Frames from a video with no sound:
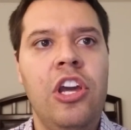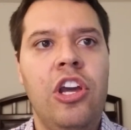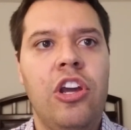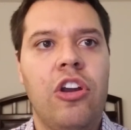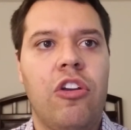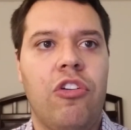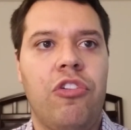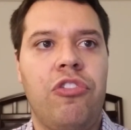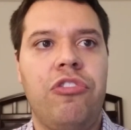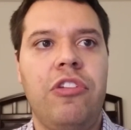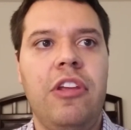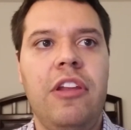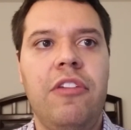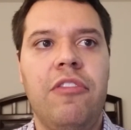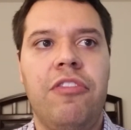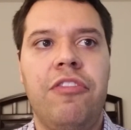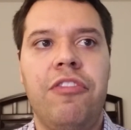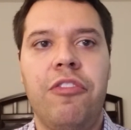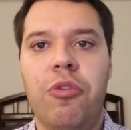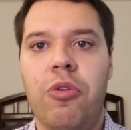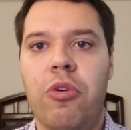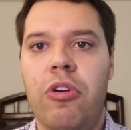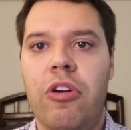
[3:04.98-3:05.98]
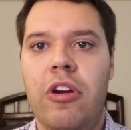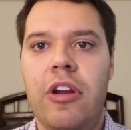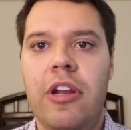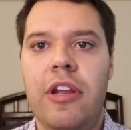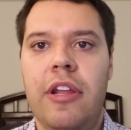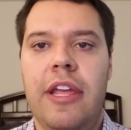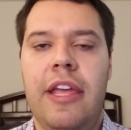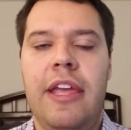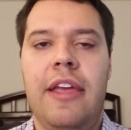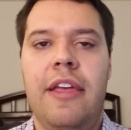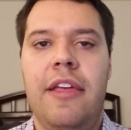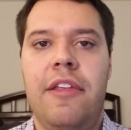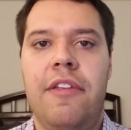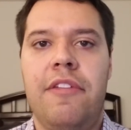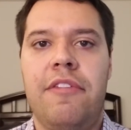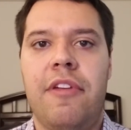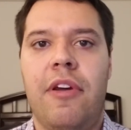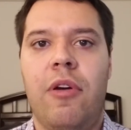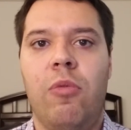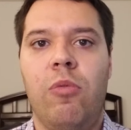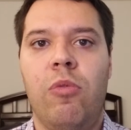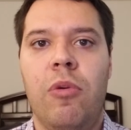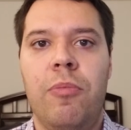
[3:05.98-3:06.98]
Christine Ford is
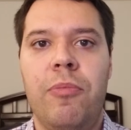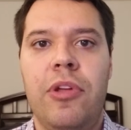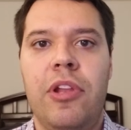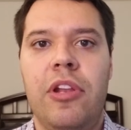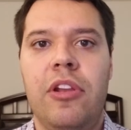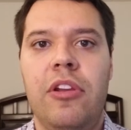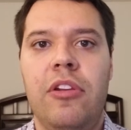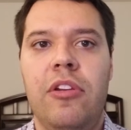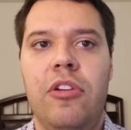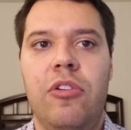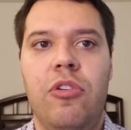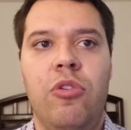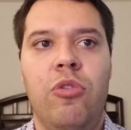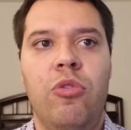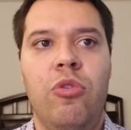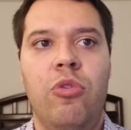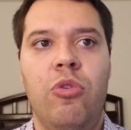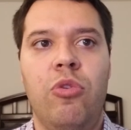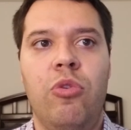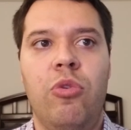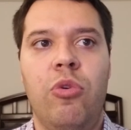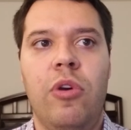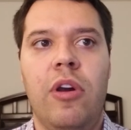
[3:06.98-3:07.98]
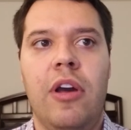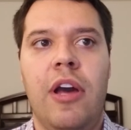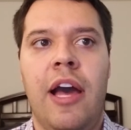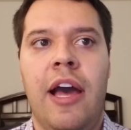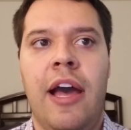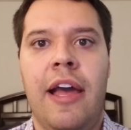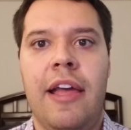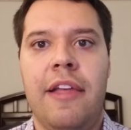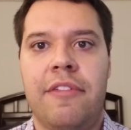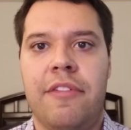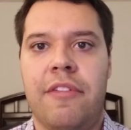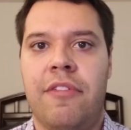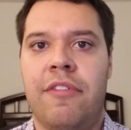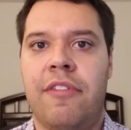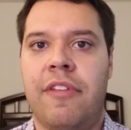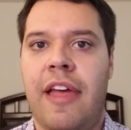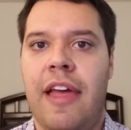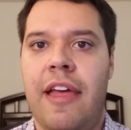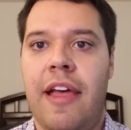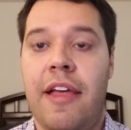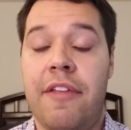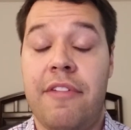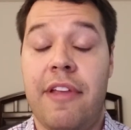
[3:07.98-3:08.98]
a woman who is a
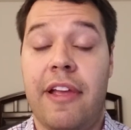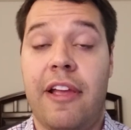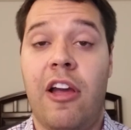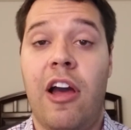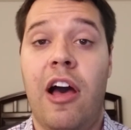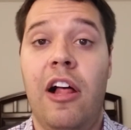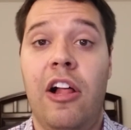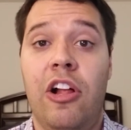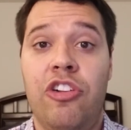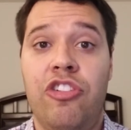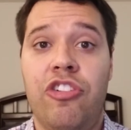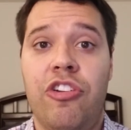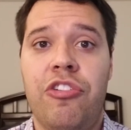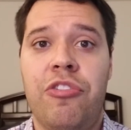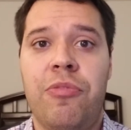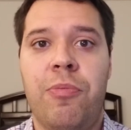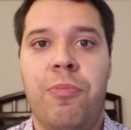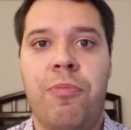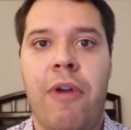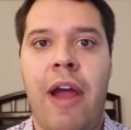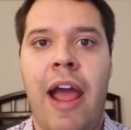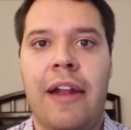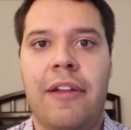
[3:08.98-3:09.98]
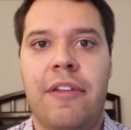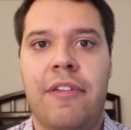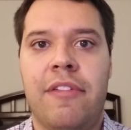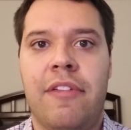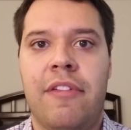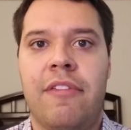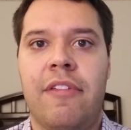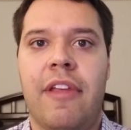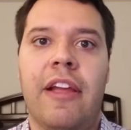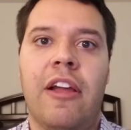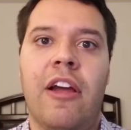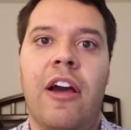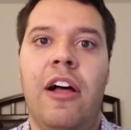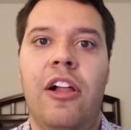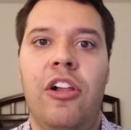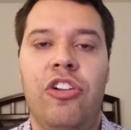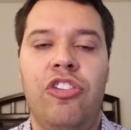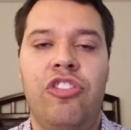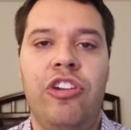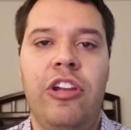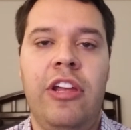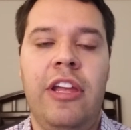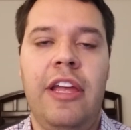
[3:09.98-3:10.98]
psychologist, practices
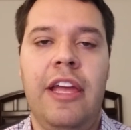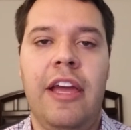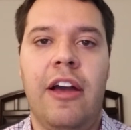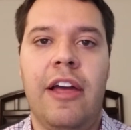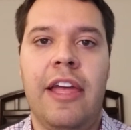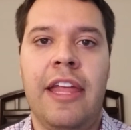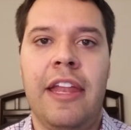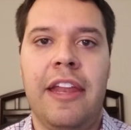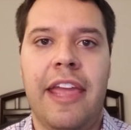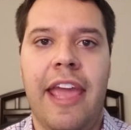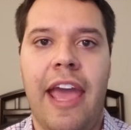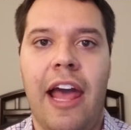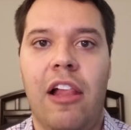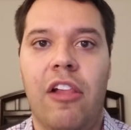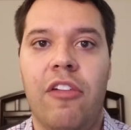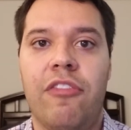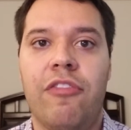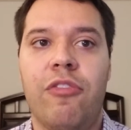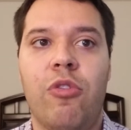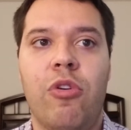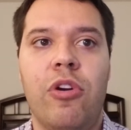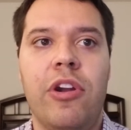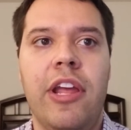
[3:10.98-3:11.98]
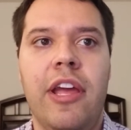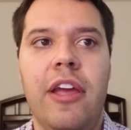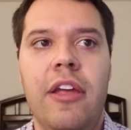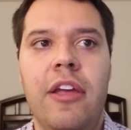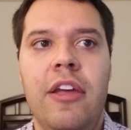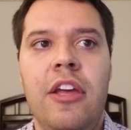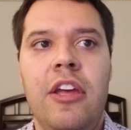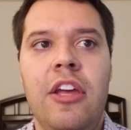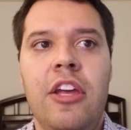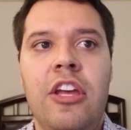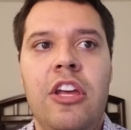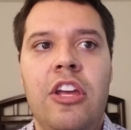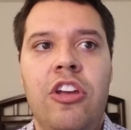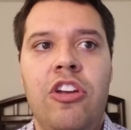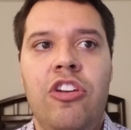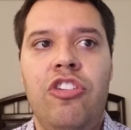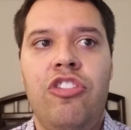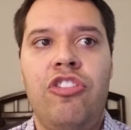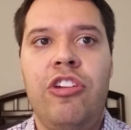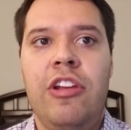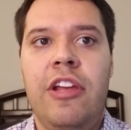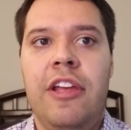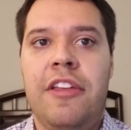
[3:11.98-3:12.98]
psychology in California.
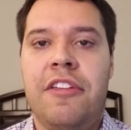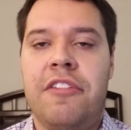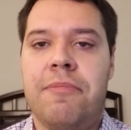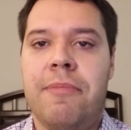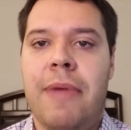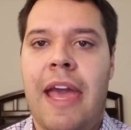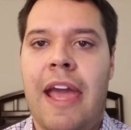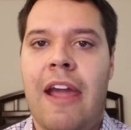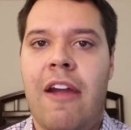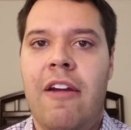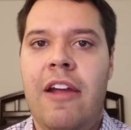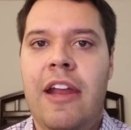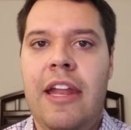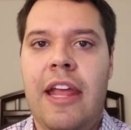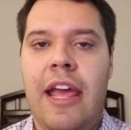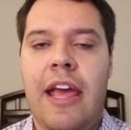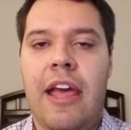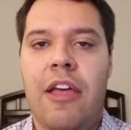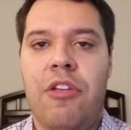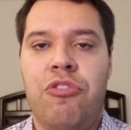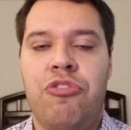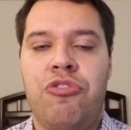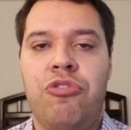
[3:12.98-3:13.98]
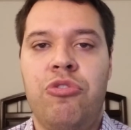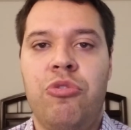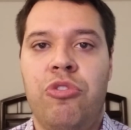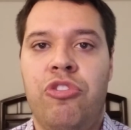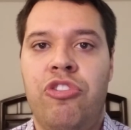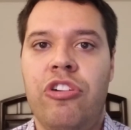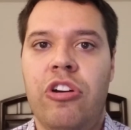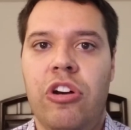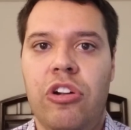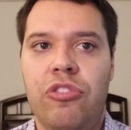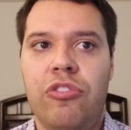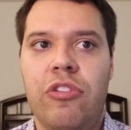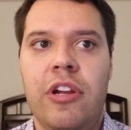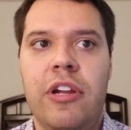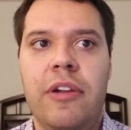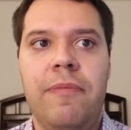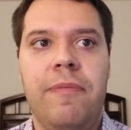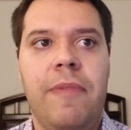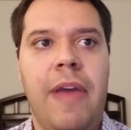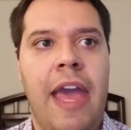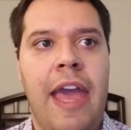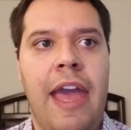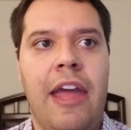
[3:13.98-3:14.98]
She is married, has 2
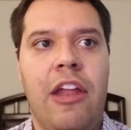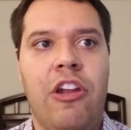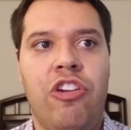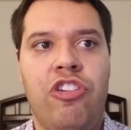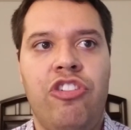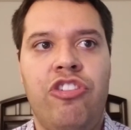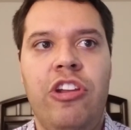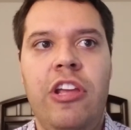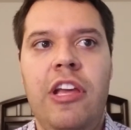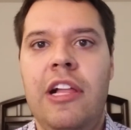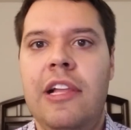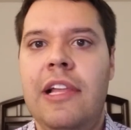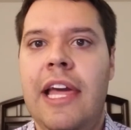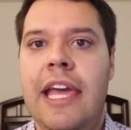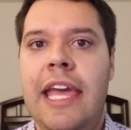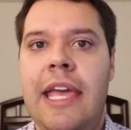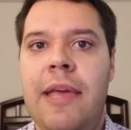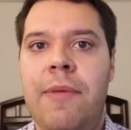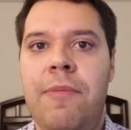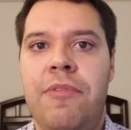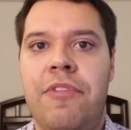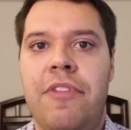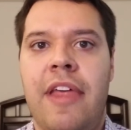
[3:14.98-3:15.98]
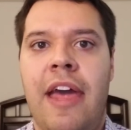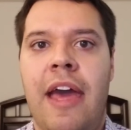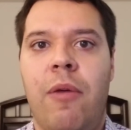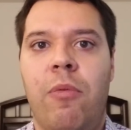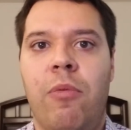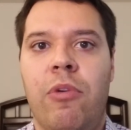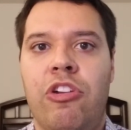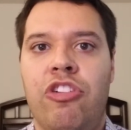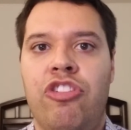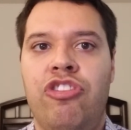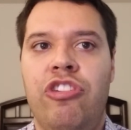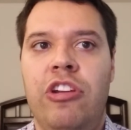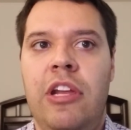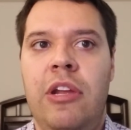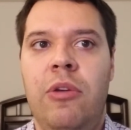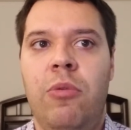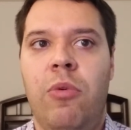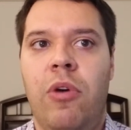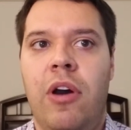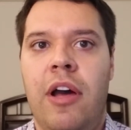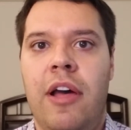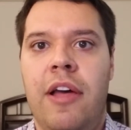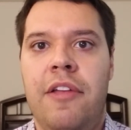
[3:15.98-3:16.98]
children, and she claims that when she
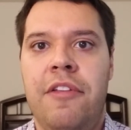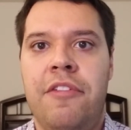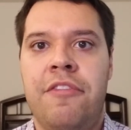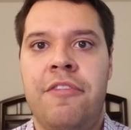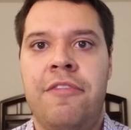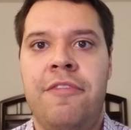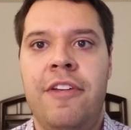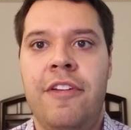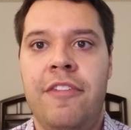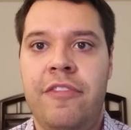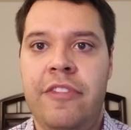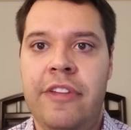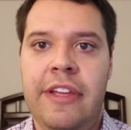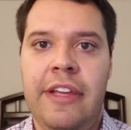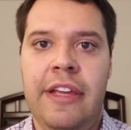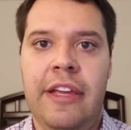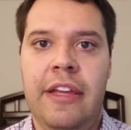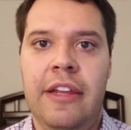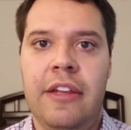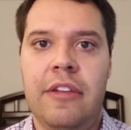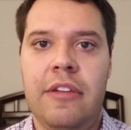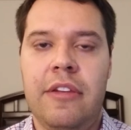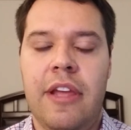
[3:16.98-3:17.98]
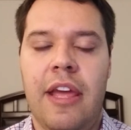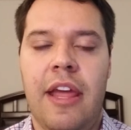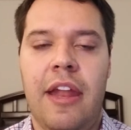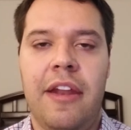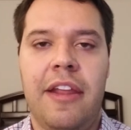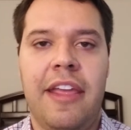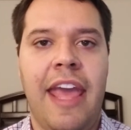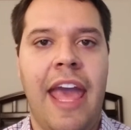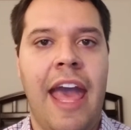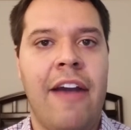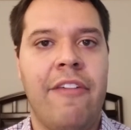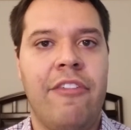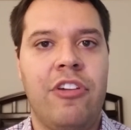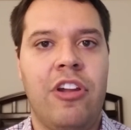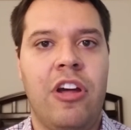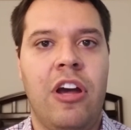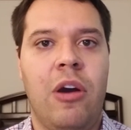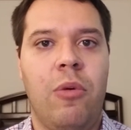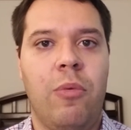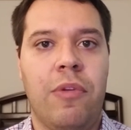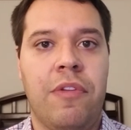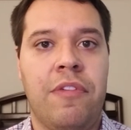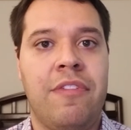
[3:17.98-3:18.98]
was 15 and
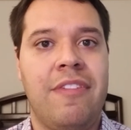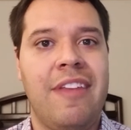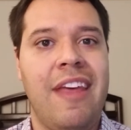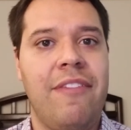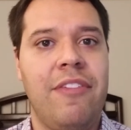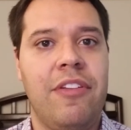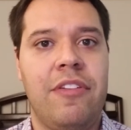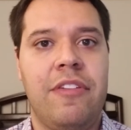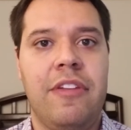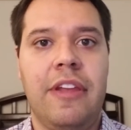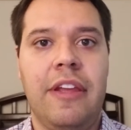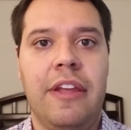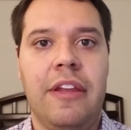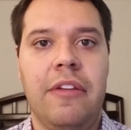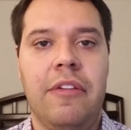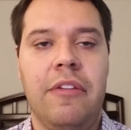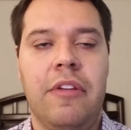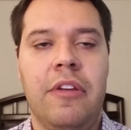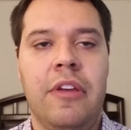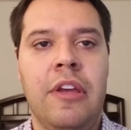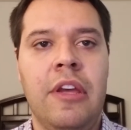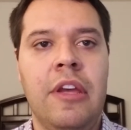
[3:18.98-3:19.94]
Kavanaugh was 17,